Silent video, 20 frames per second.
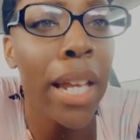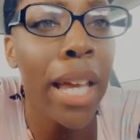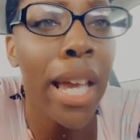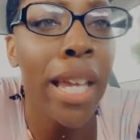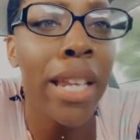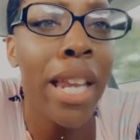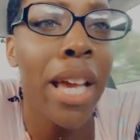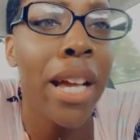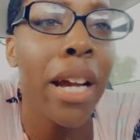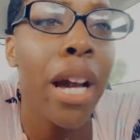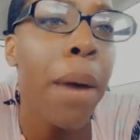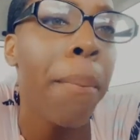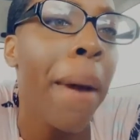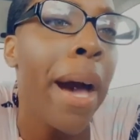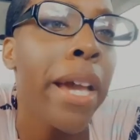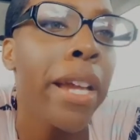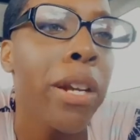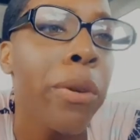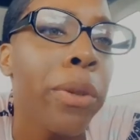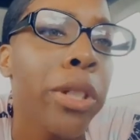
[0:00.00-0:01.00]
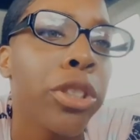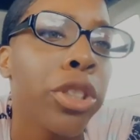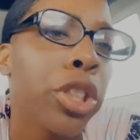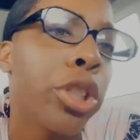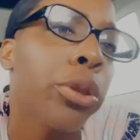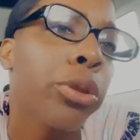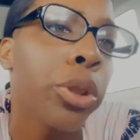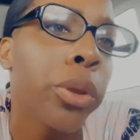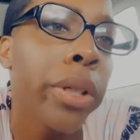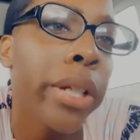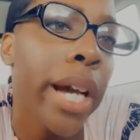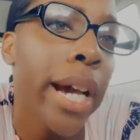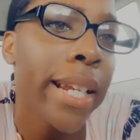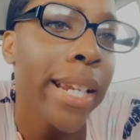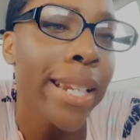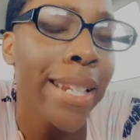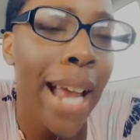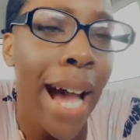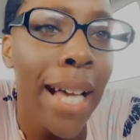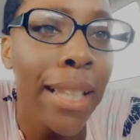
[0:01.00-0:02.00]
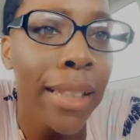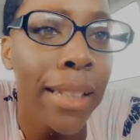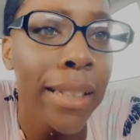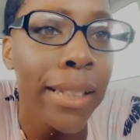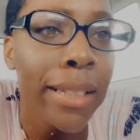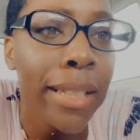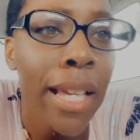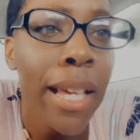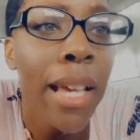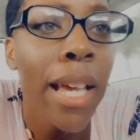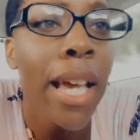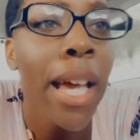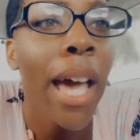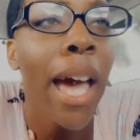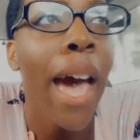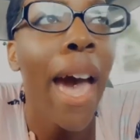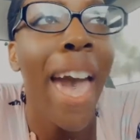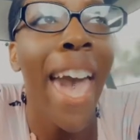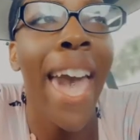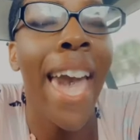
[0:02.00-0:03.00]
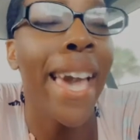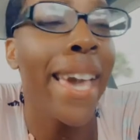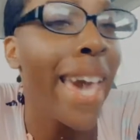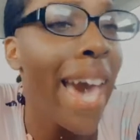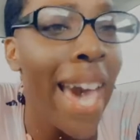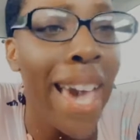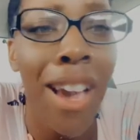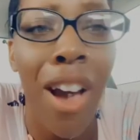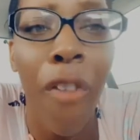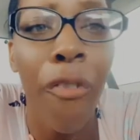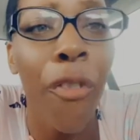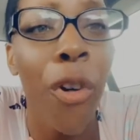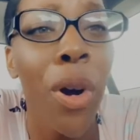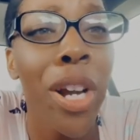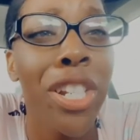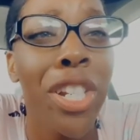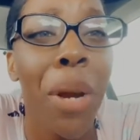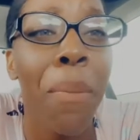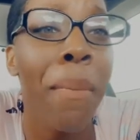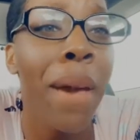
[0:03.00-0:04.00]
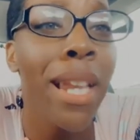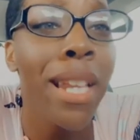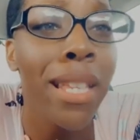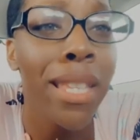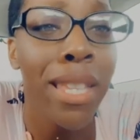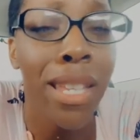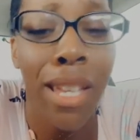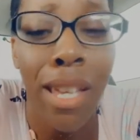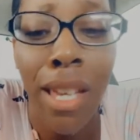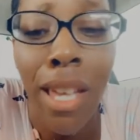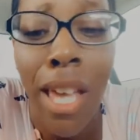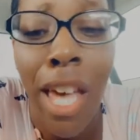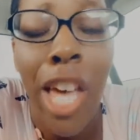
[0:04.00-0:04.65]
and then come out here with $200-$300 and can't afford your medicine.